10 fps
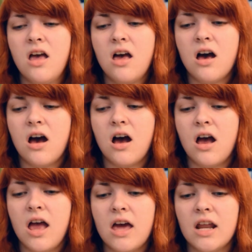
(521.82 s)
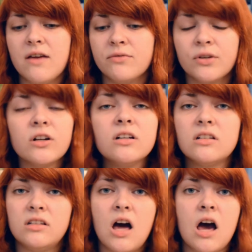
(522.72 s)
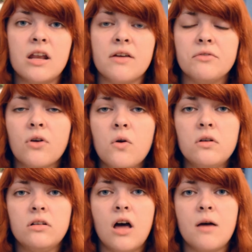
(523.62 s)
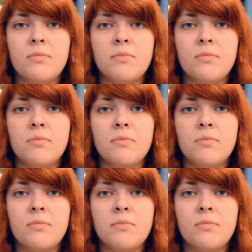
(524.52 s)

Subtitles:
and I've learned a lot and I've grown a lot,